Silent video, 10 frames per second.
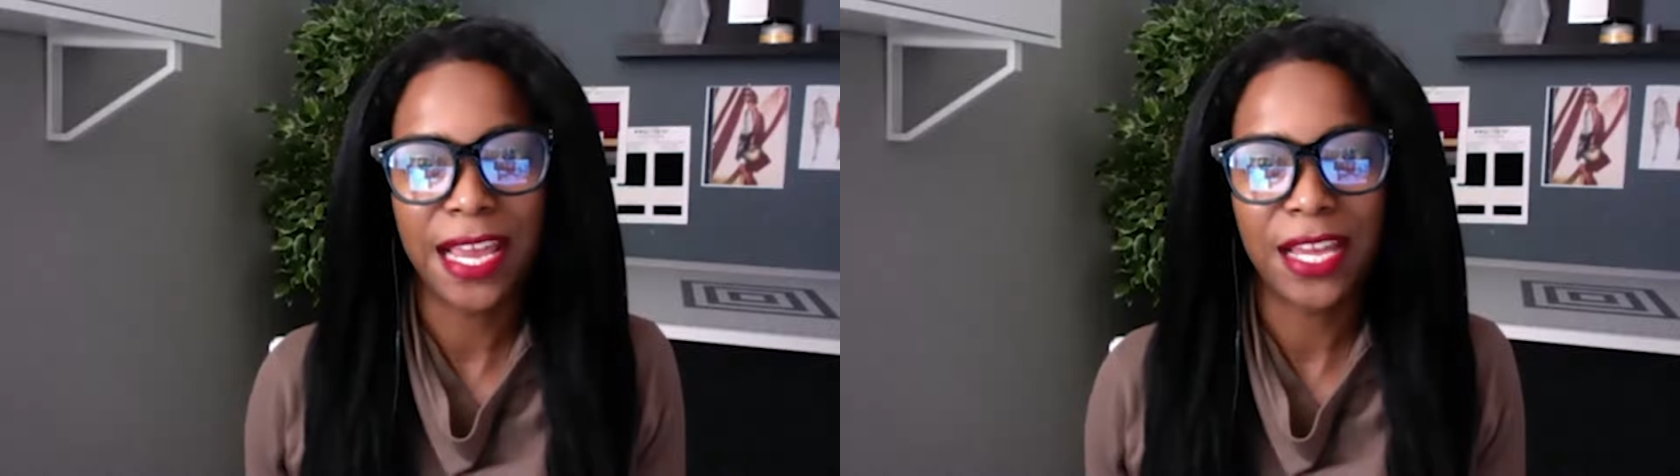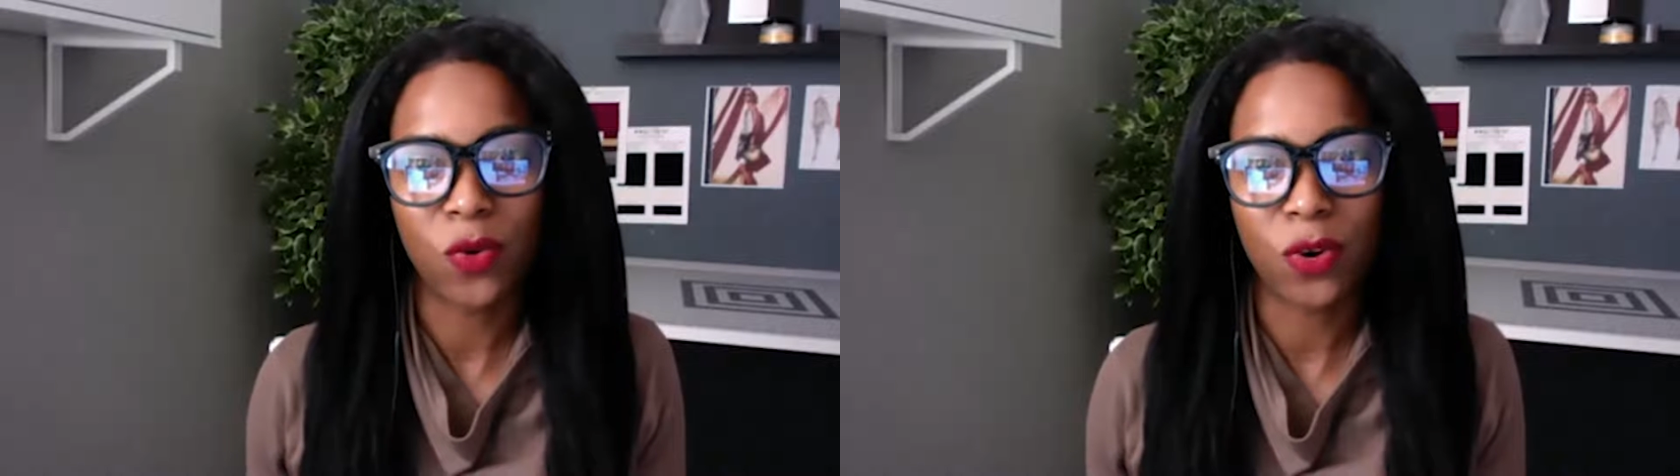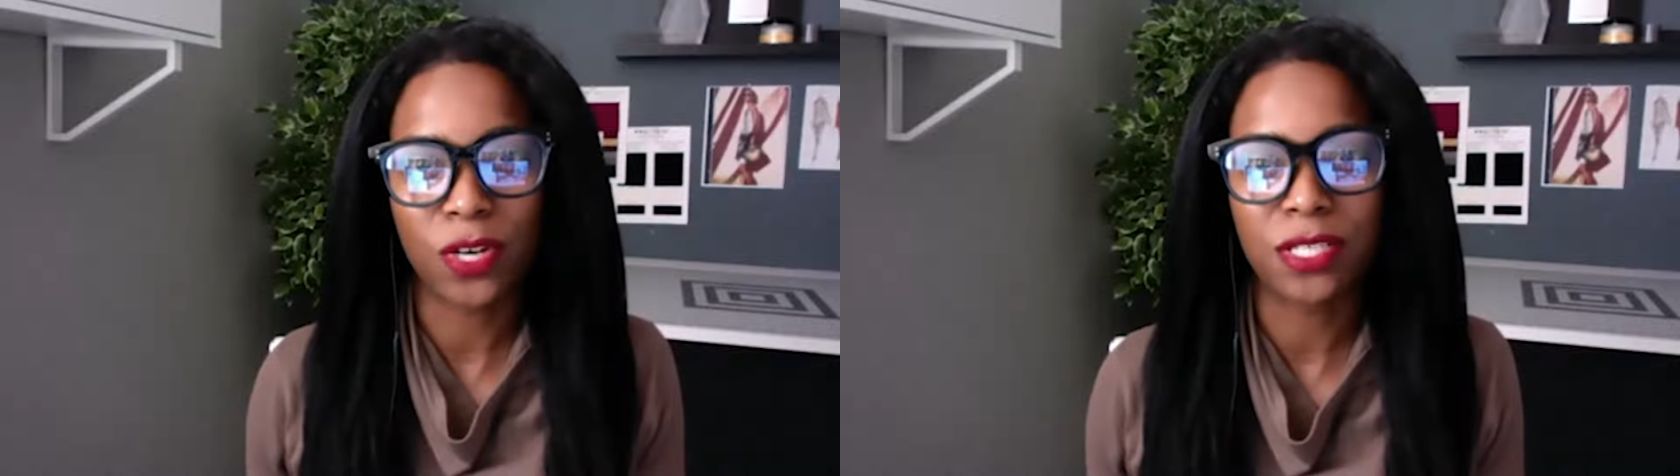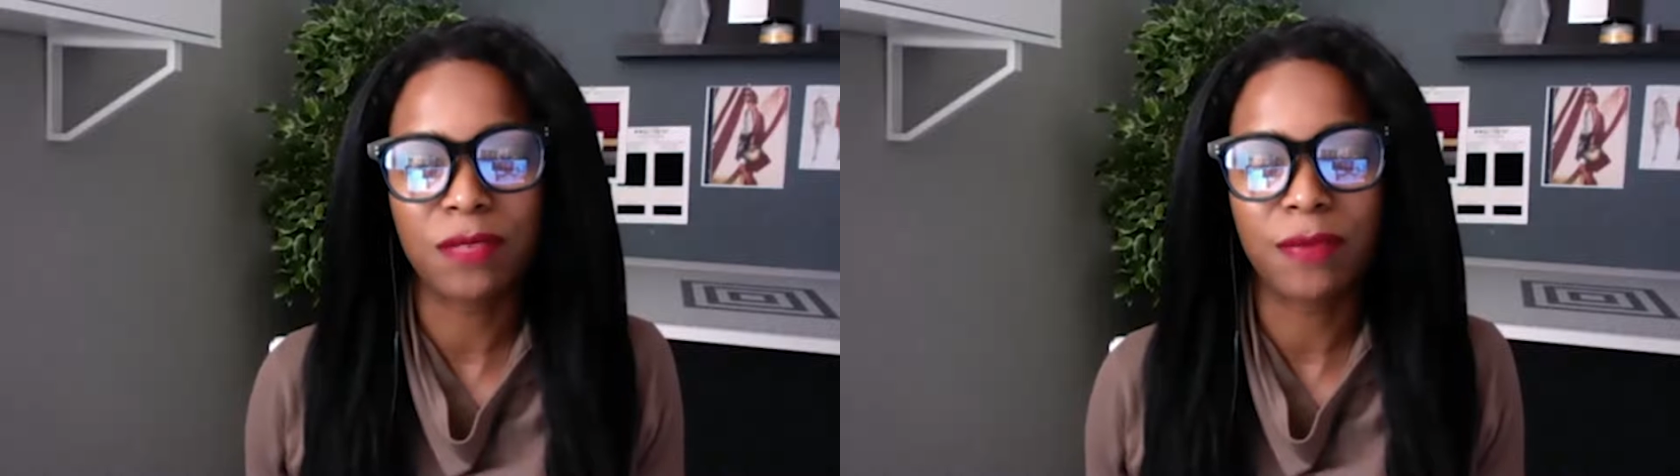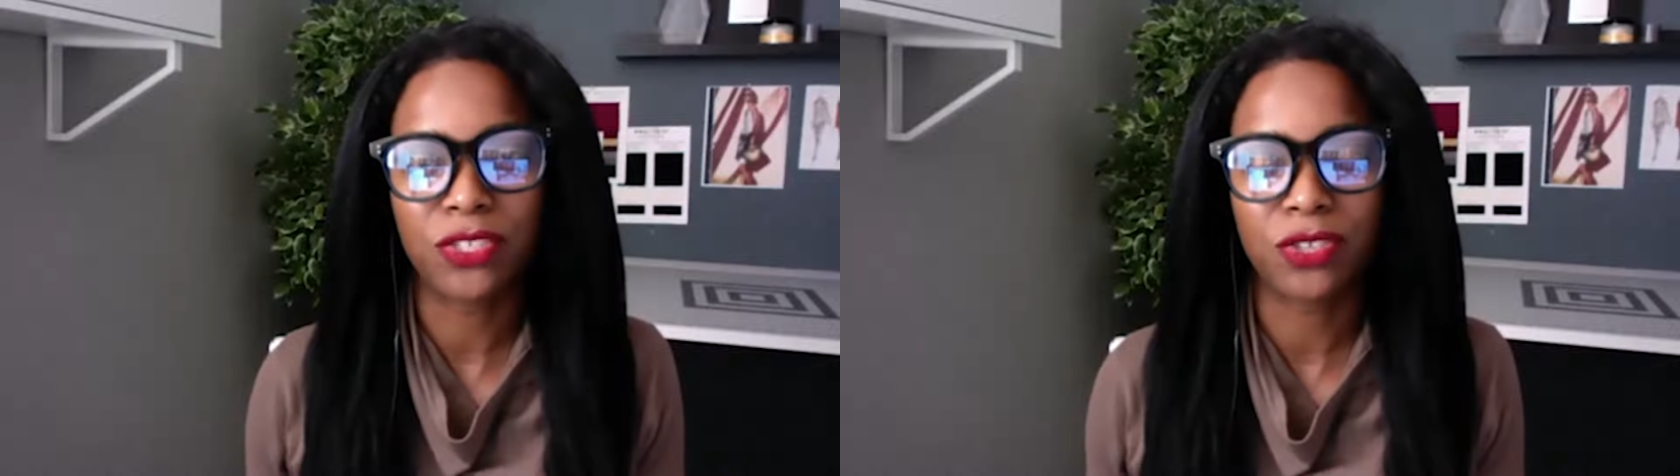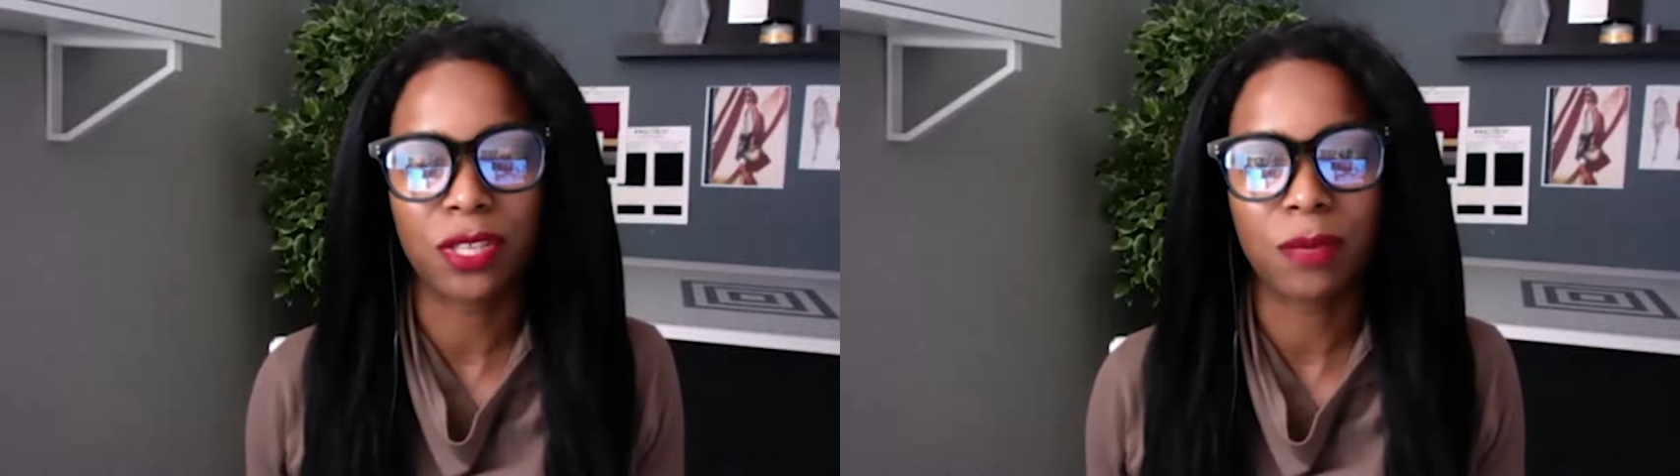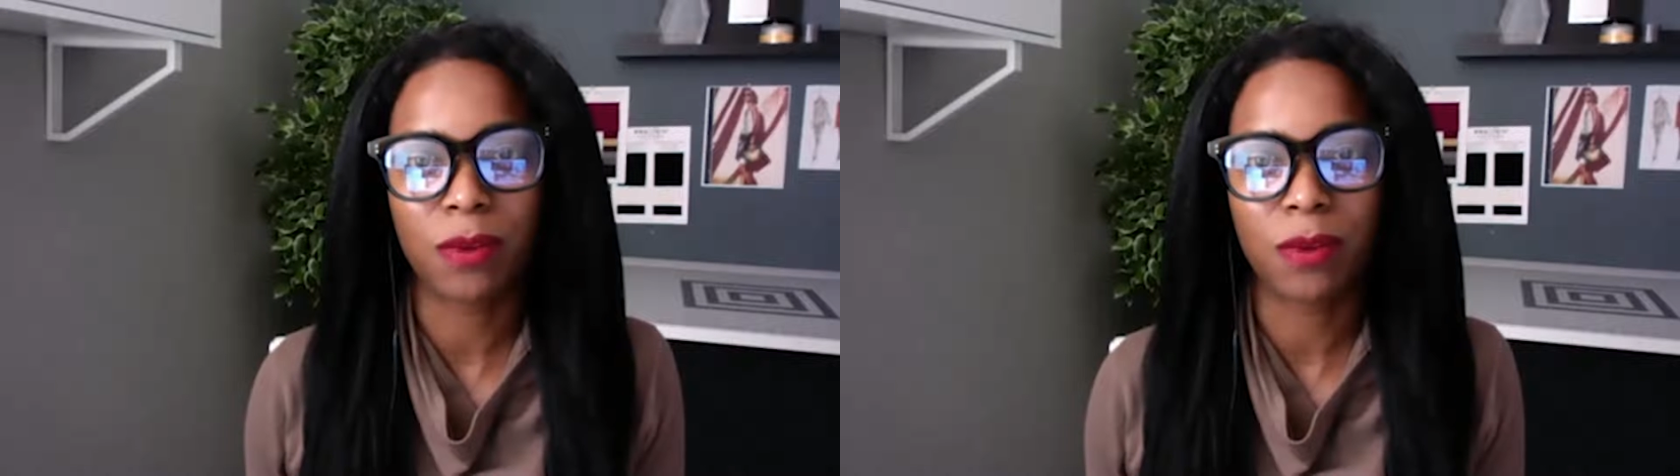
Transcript: in order to make sure that the